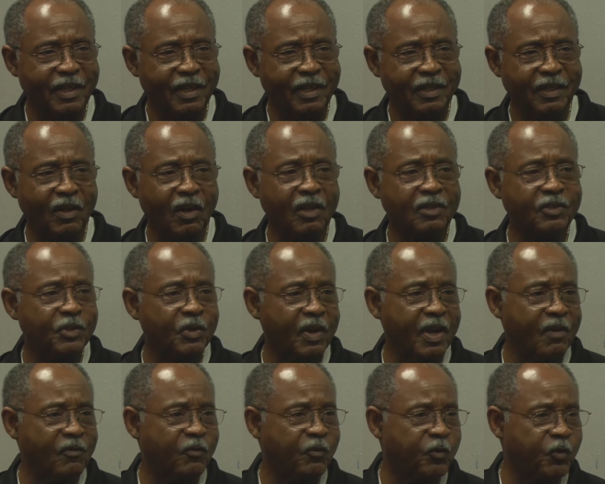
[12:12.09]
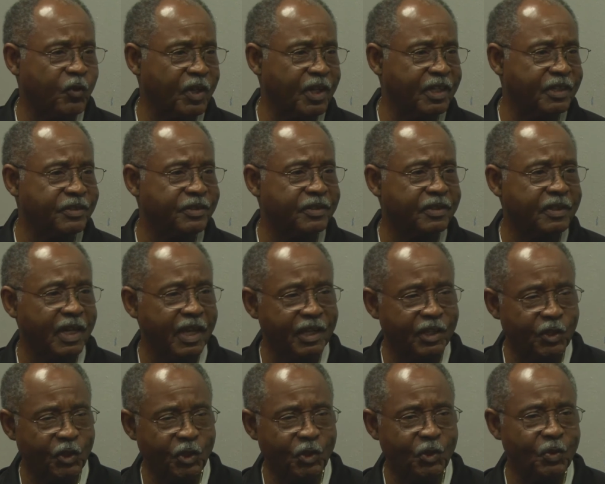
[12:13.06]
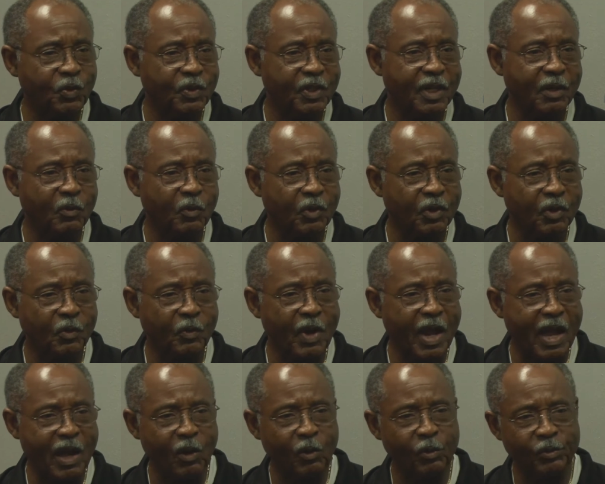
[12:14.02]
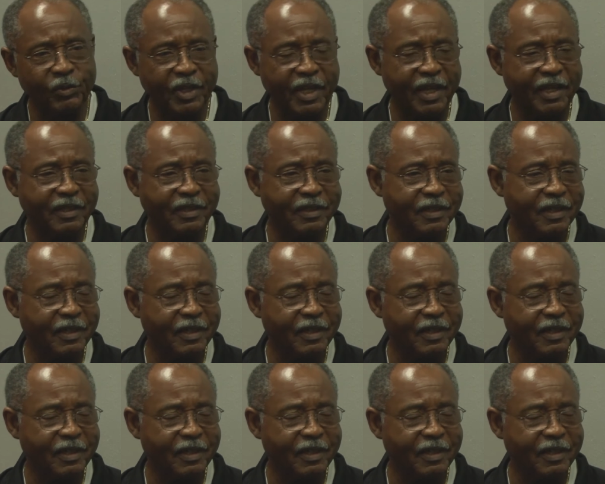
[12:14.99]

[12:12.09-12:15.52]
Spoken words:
you also have friends like you that were around that